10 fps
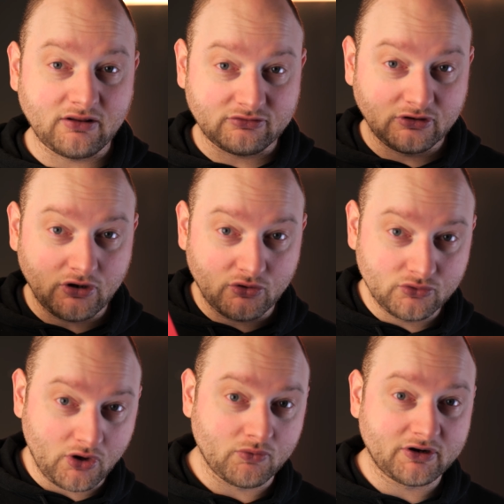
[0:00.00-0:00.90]
it doesn't go
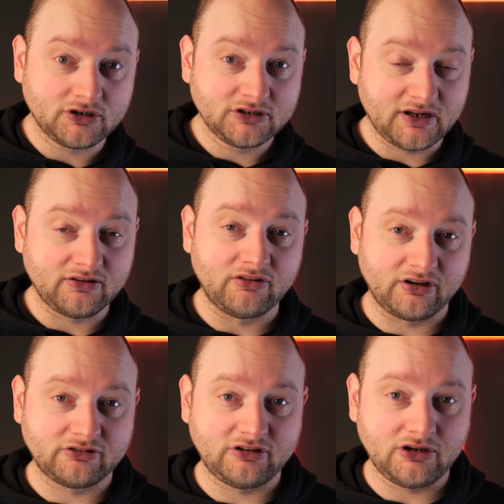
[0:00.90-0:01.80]
lower than
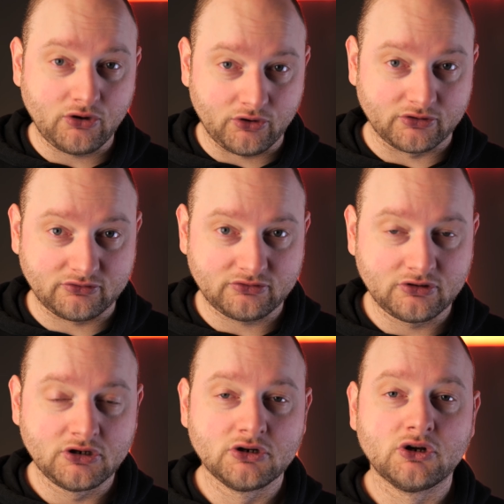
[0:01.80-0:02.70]
60Hz.
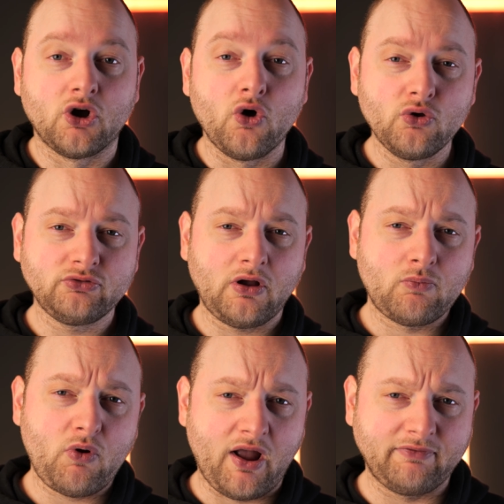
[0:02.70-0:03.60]
Also, I
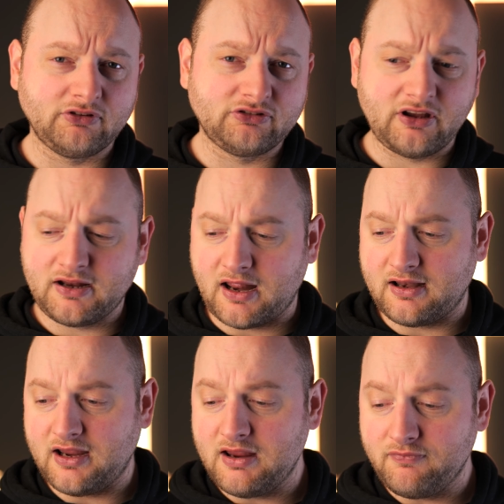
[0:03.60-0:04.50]
will have to say
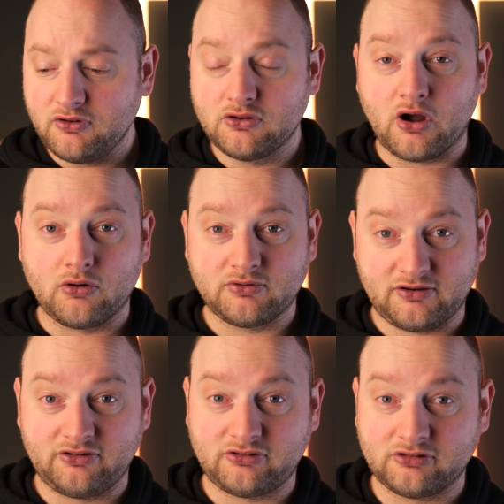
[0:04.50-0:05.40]
that even though
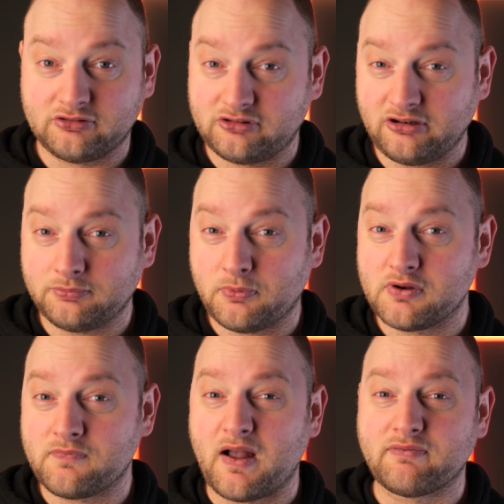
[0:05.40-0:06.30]
this is a
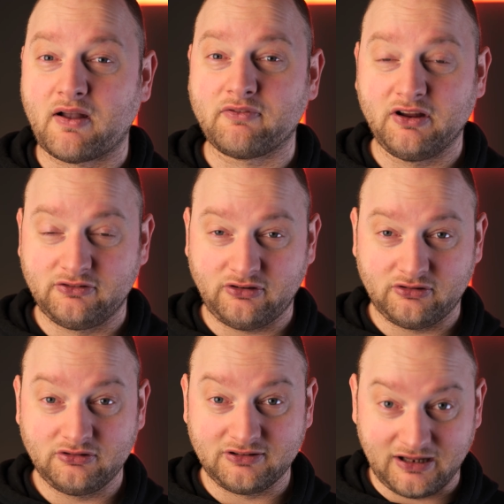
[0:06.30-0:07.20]
6.55 inch
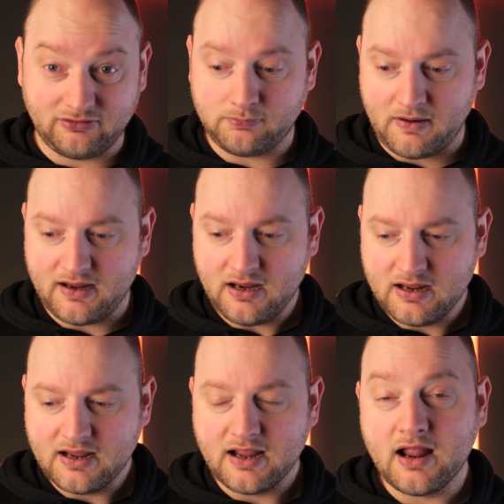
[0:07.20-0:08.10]
display,
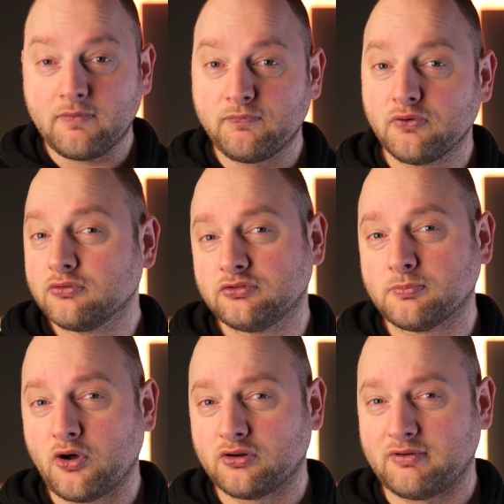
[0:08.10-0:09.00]
it feels
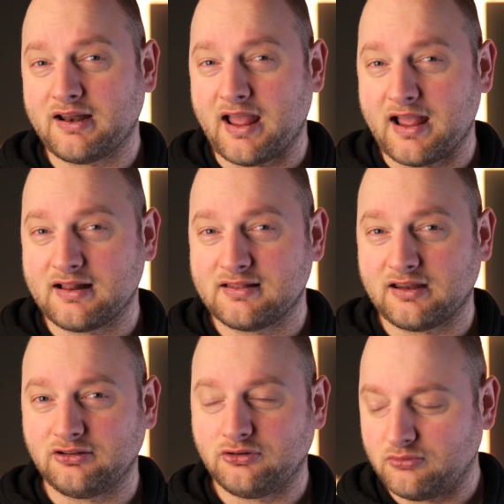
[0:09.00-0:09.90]
smaller in the hand
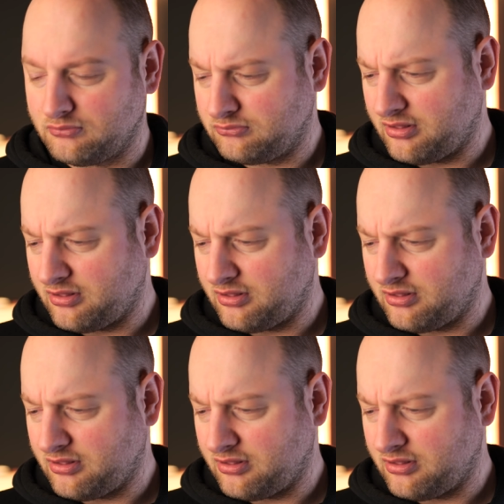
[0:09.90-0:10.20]
than you